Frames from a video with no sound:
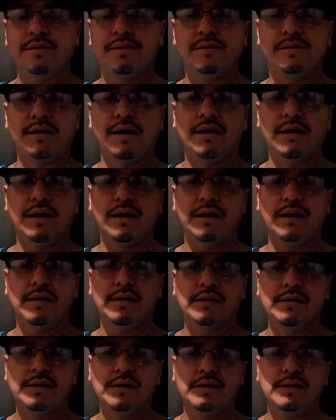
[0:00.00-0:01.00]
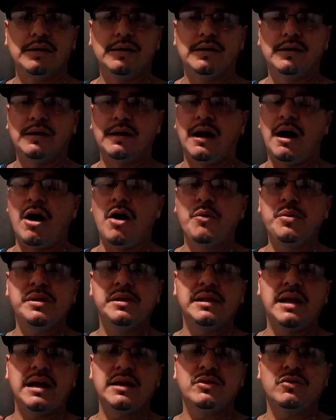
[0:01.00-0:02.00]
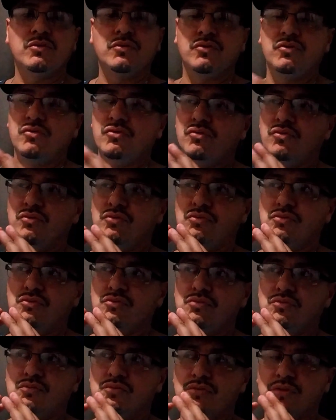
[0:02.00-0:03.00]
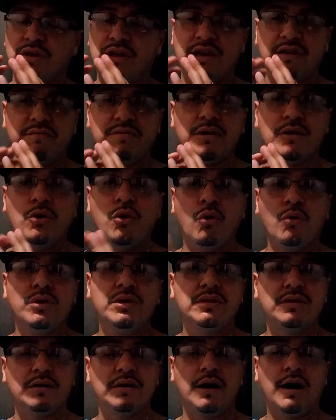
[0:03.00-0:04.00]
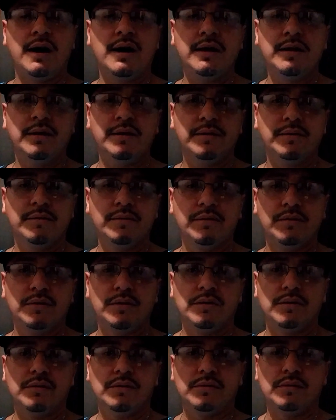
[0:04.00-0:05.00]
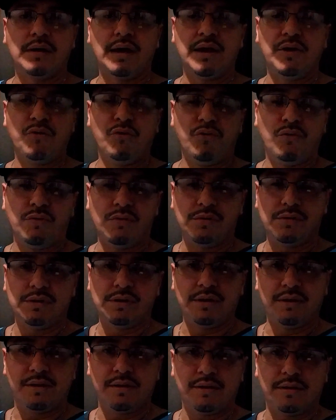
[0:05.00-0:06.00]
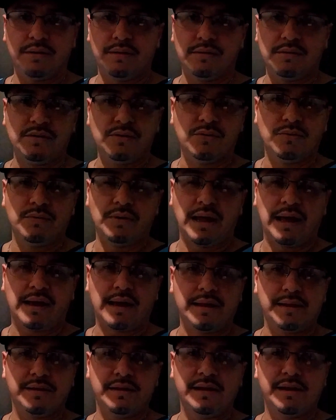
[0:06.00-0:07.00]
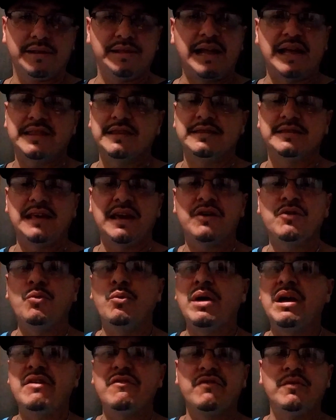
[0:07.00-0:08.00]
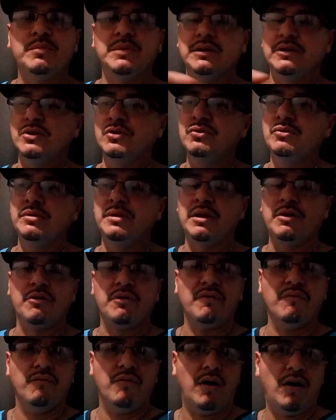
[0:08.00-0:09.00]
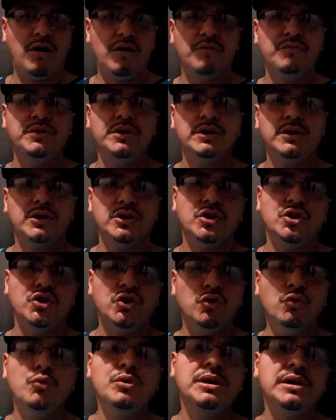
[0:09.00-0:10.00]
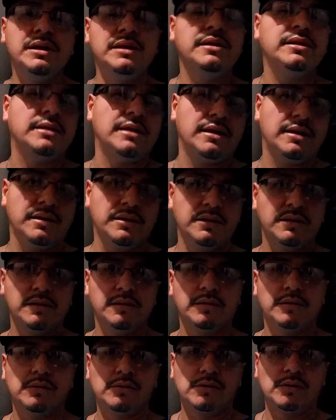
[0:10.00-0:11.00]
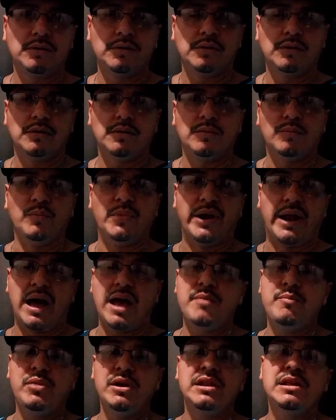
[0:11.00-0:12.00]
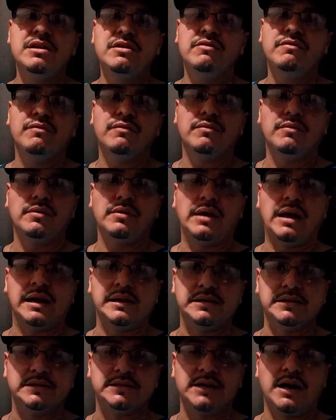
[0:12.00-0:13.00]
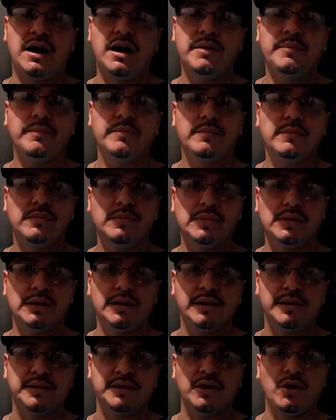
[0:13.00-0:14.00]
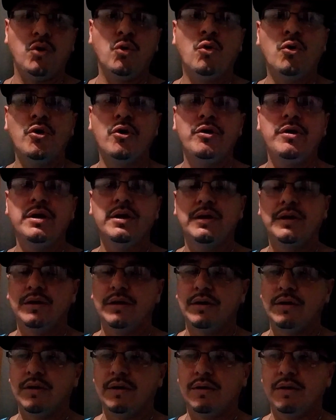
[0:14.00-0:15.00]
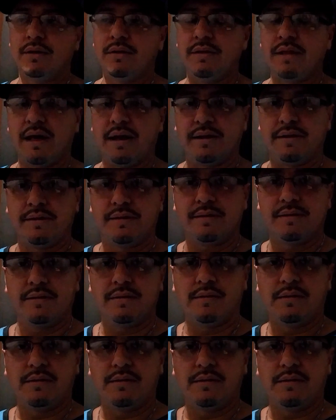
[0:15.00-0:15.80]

I always like to give the glory to God. I know it's, you know, like I said, it's not to take away from the dudes that are involved doing these things, but I believe at the top it's the Lord that's